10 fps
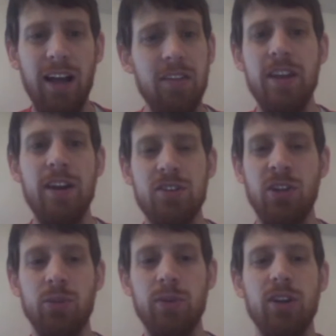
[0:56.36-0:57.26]
They're
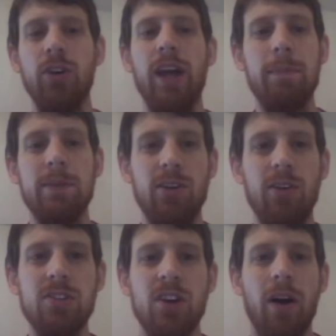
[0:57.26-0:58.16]
still doing good
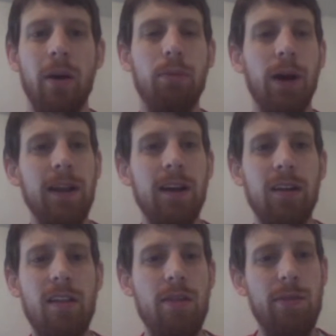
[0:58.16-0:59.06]
episodes, but
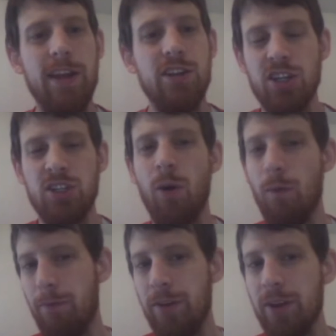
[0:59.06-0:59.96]
they just
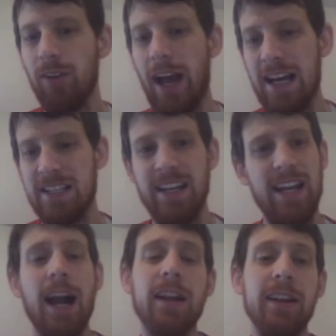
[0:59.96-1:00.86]
don't feel as
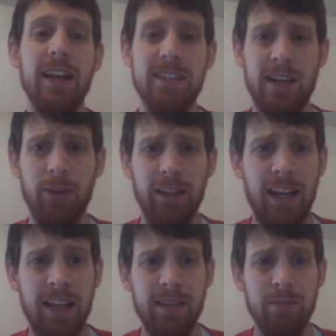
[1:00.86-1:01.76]
connected as I would
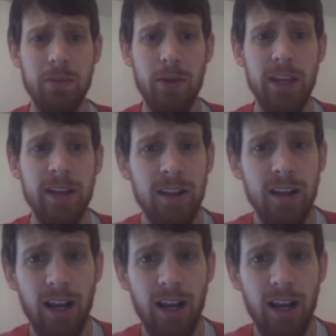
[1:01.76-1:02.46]
like them to be.